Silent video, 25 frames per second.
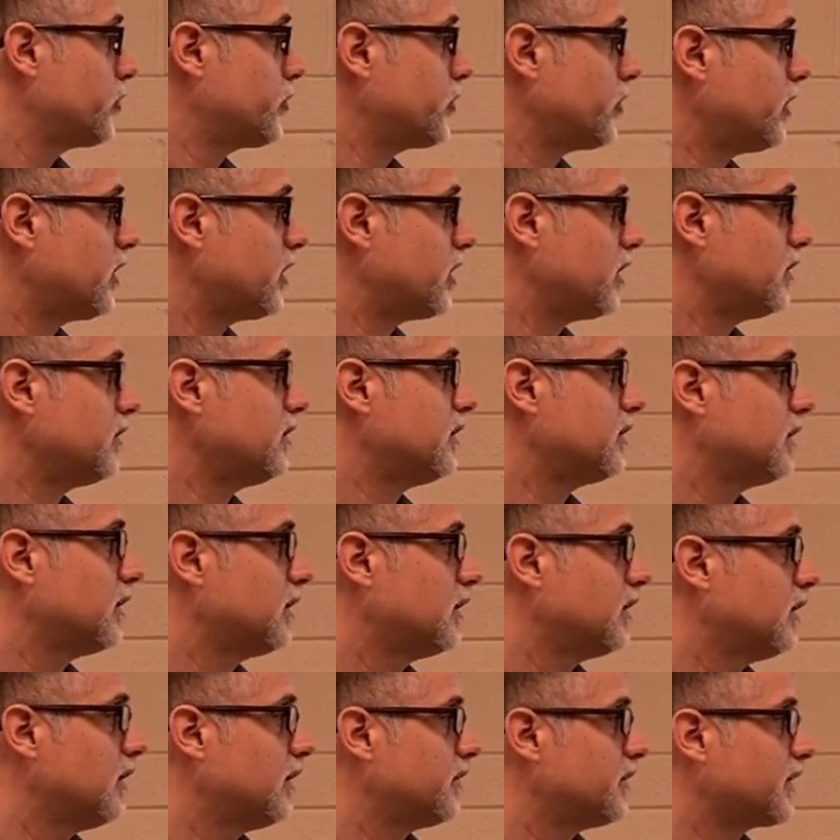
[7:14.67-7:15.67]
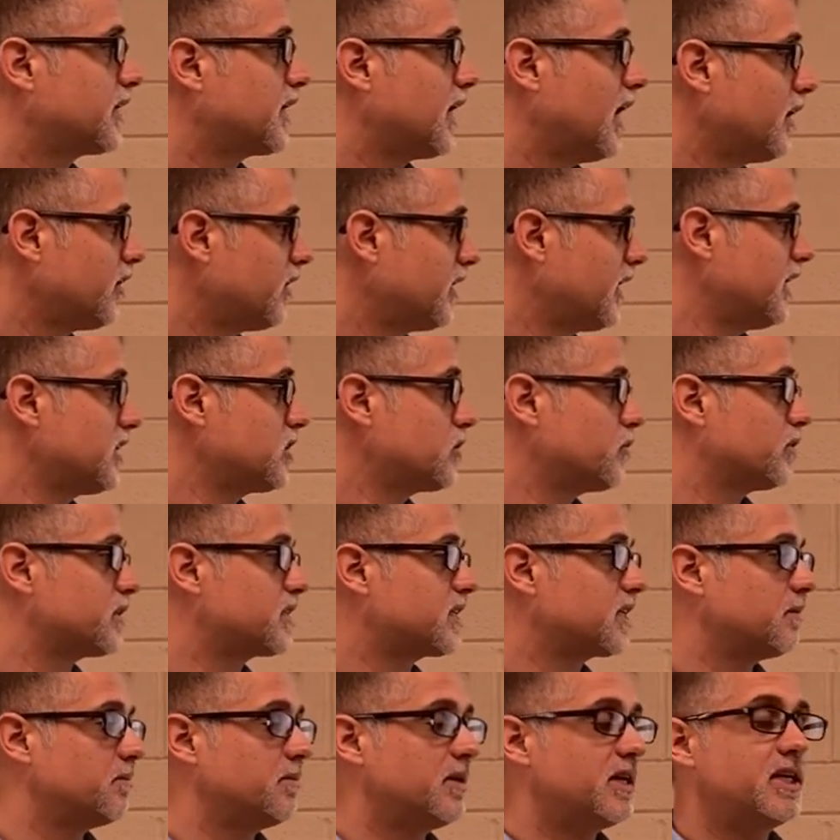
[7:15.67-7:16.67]
Third, the congregation
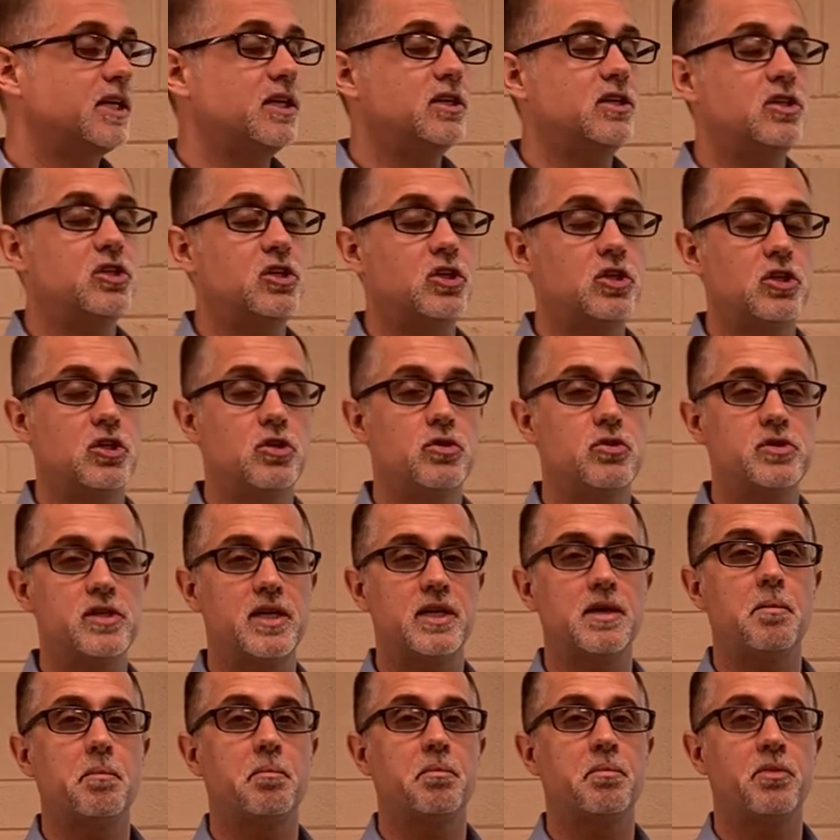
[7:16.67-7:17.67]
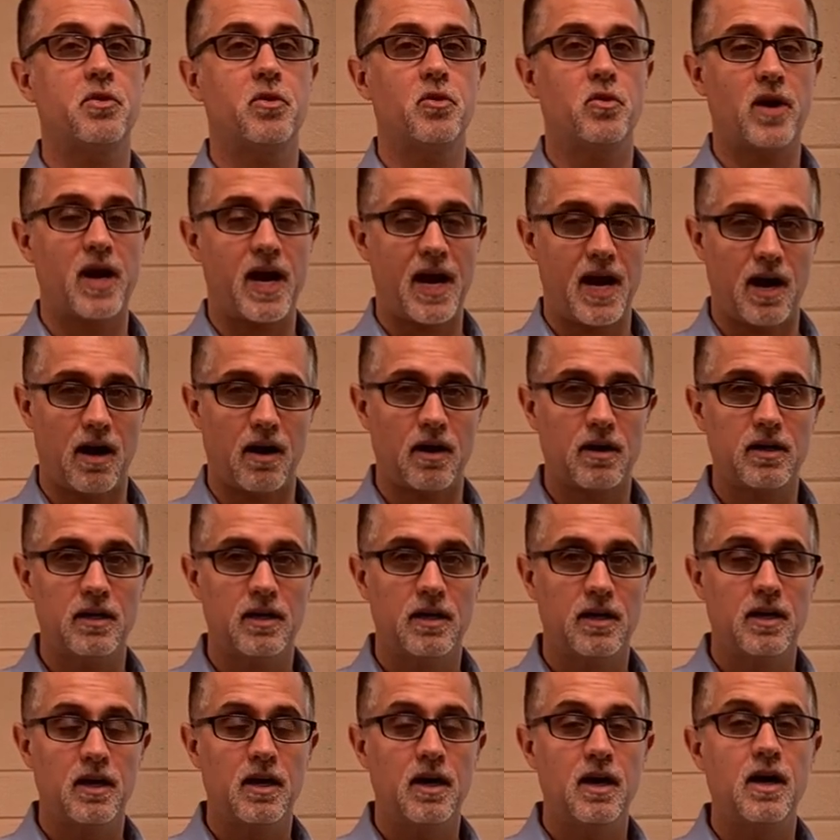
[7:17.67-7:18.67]
was committed to using prayer
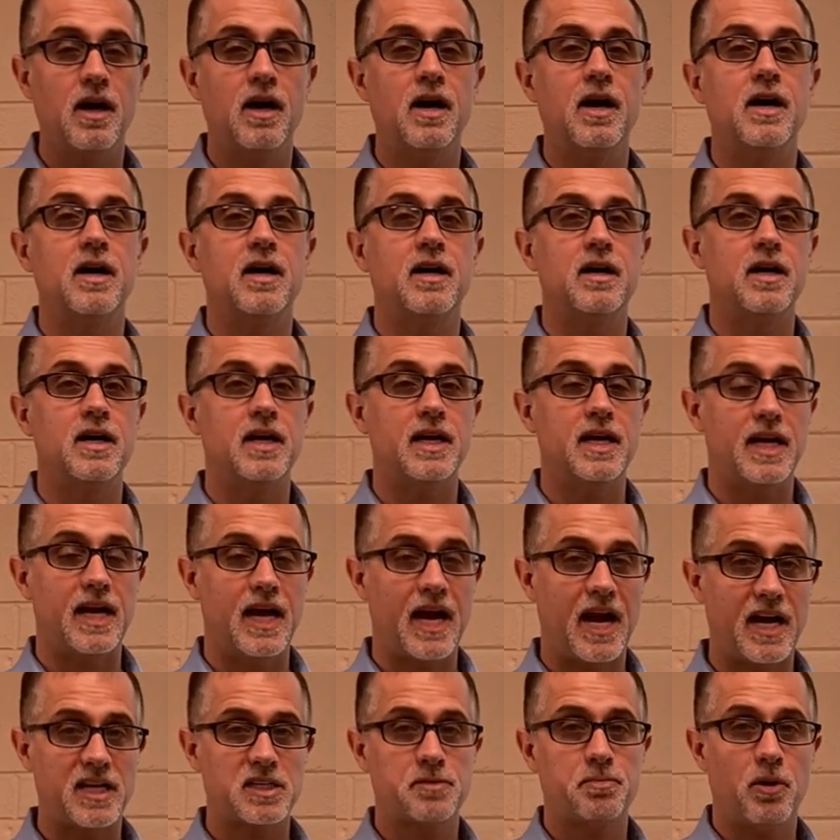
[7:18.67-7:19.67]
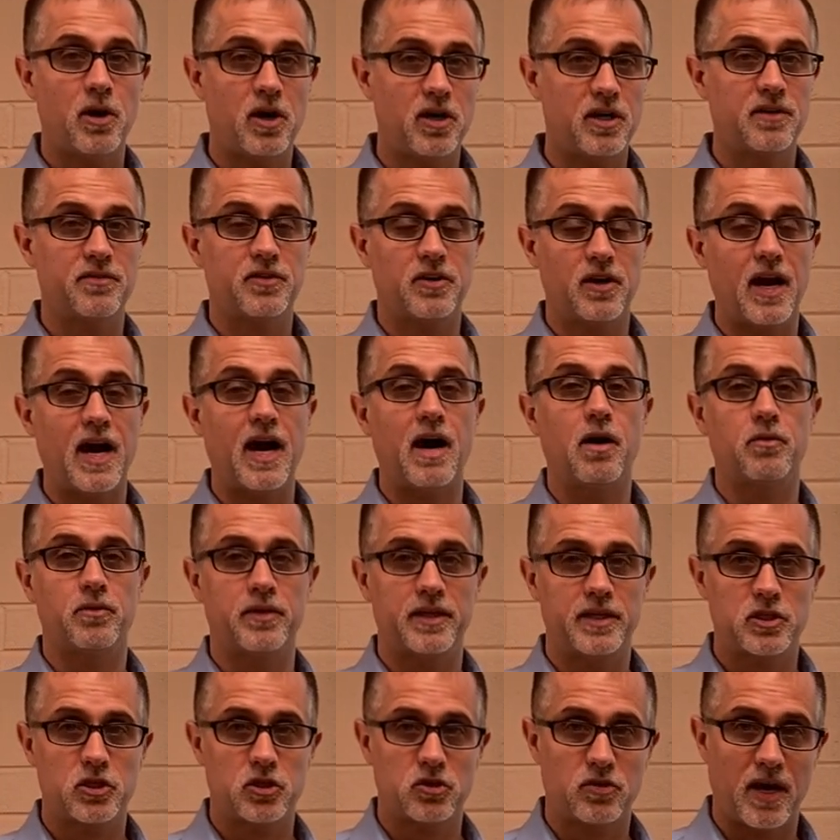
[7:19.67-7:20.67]
as part of their
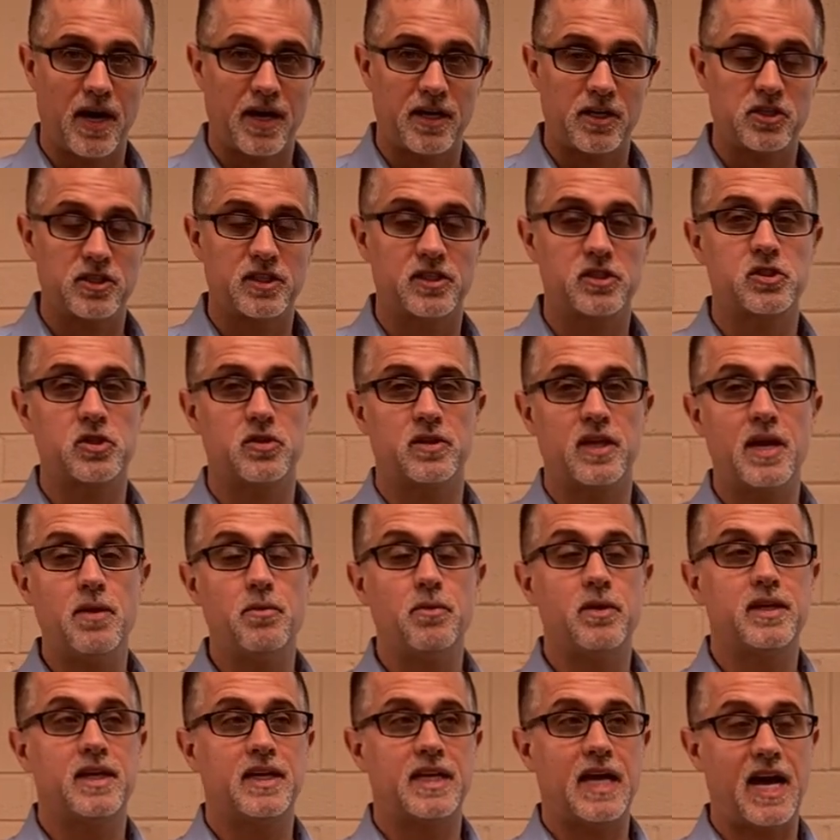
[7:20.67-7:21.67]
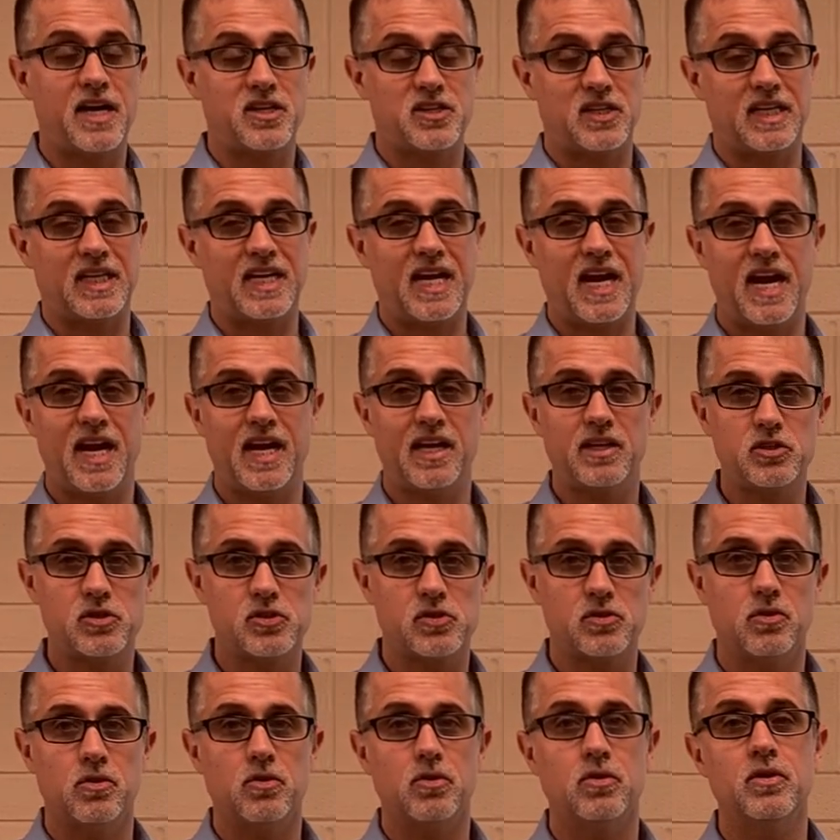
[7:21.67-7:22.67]
outreach strategy. So they would actually
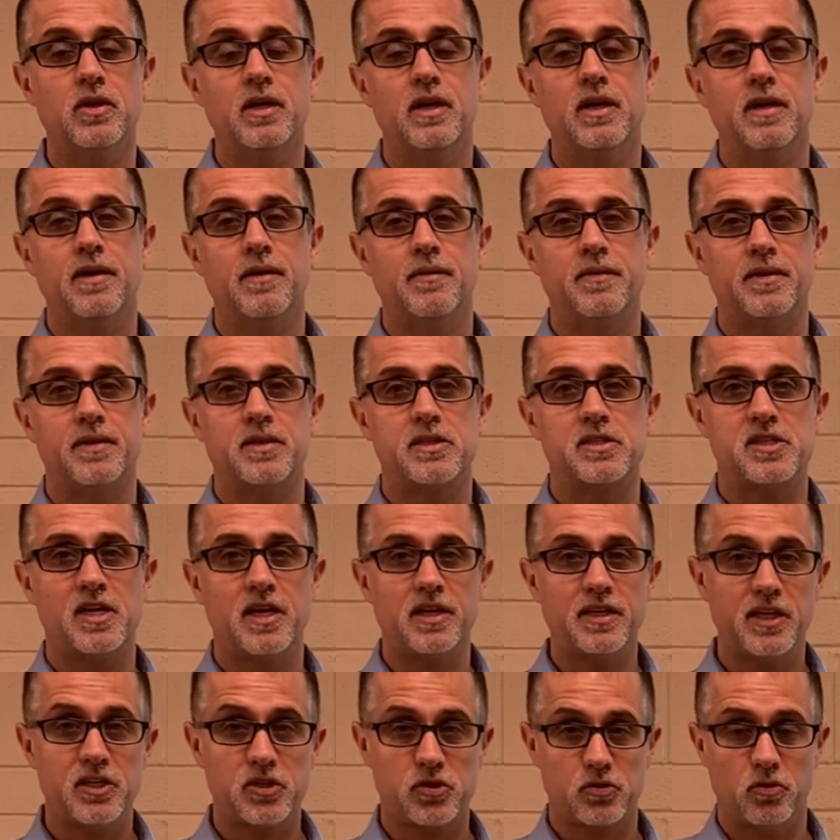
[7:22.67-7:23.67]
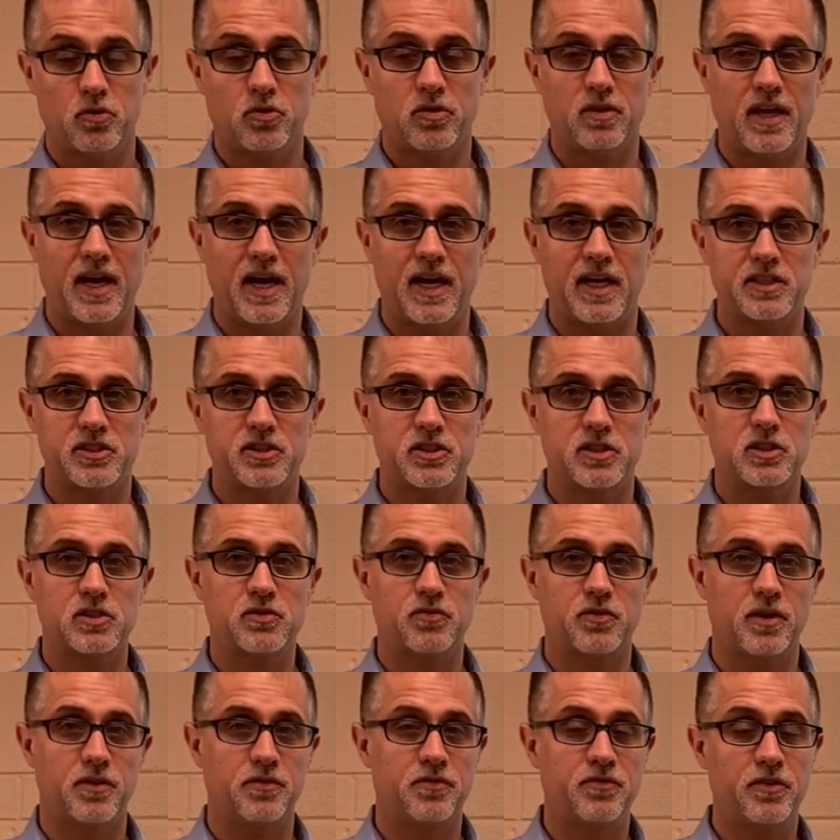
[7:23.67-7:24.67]
cancel Sunday school classes
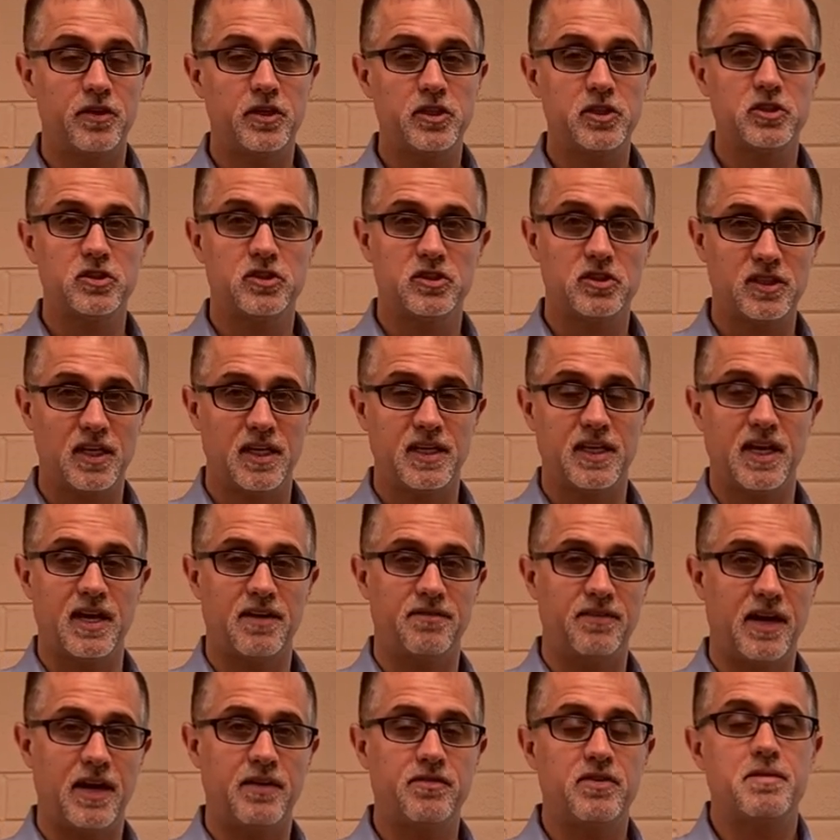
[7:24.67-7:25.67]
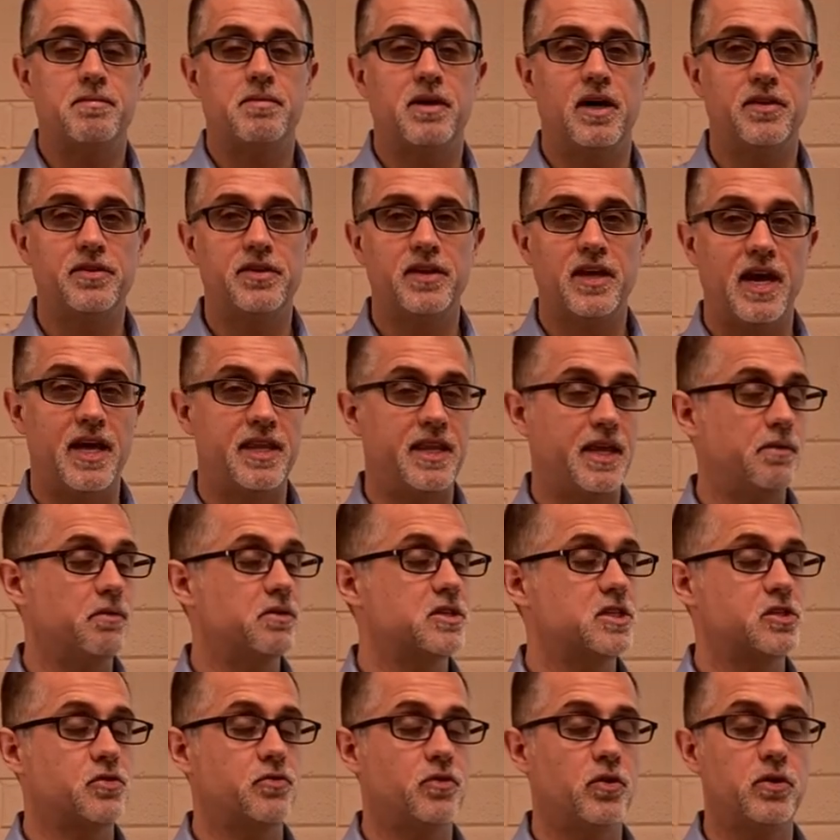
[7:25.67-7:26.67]
for the first Sunday of every month, and they
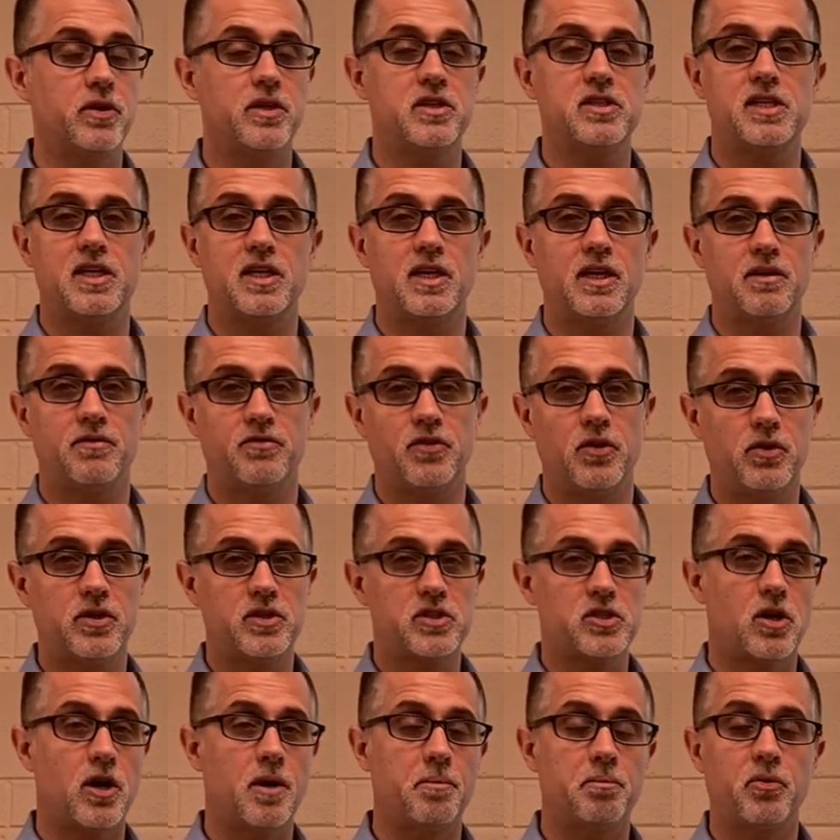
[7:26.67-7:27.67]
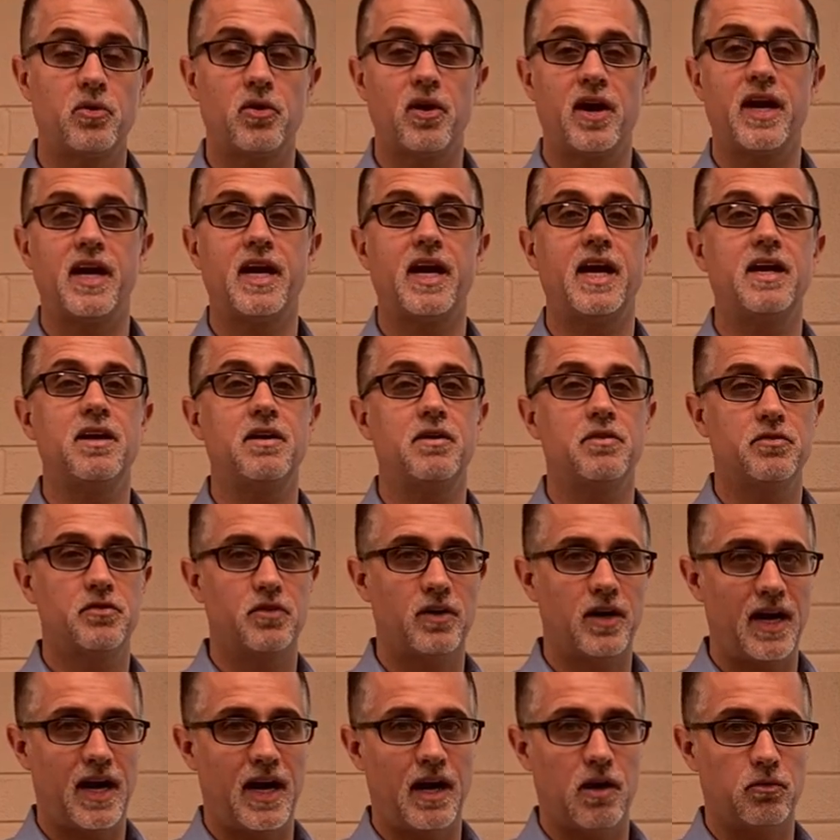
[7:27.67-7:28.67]
would just focusing, focus on praying
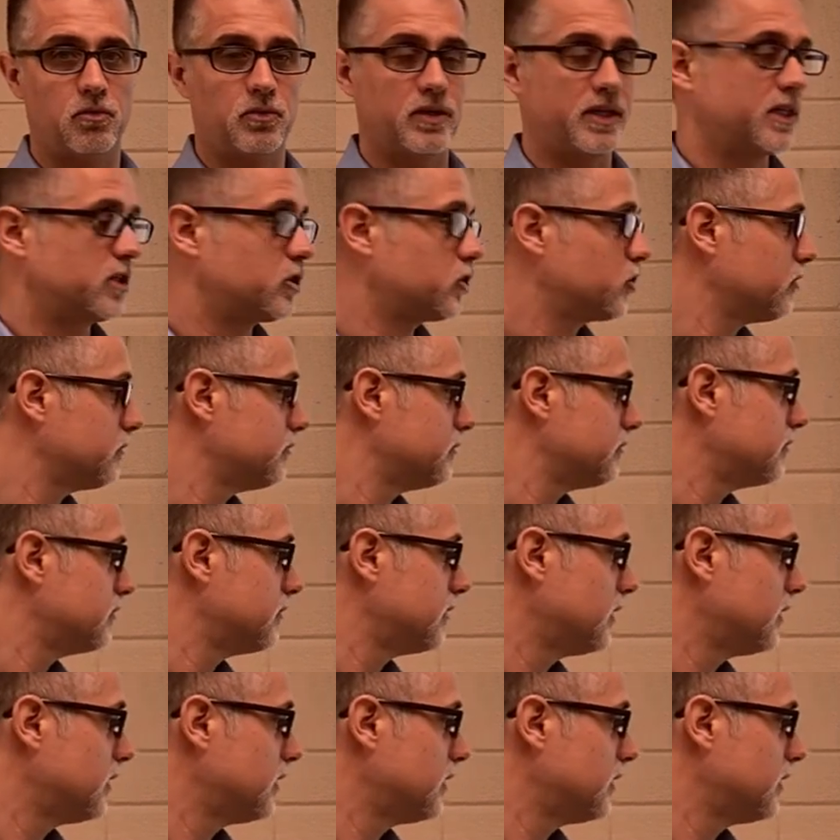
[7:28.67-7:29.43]
for outreach.